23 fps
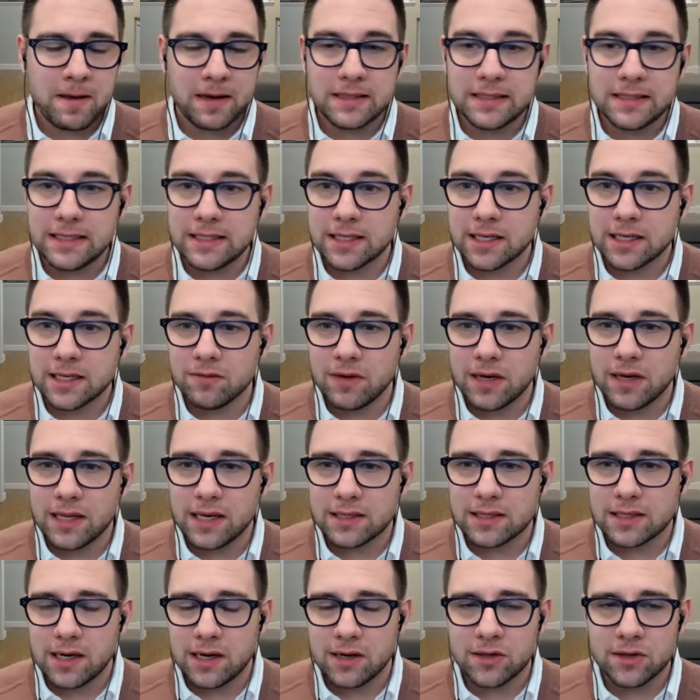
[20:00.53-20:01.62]
need to convey
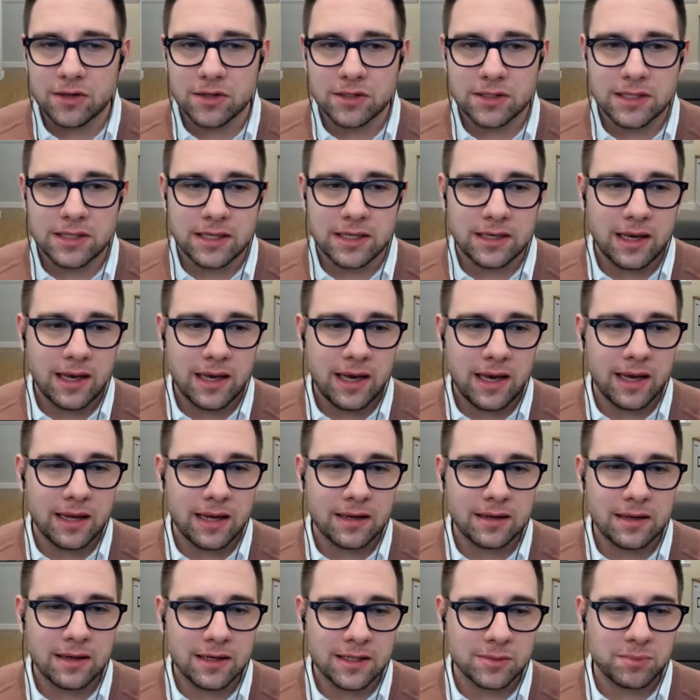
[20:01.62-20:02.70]
that to others? And
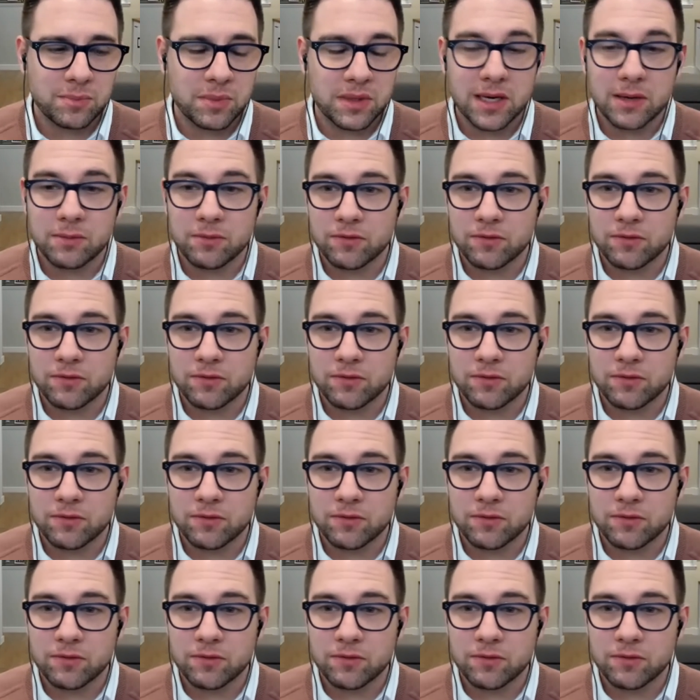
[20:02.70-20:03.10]
and it's become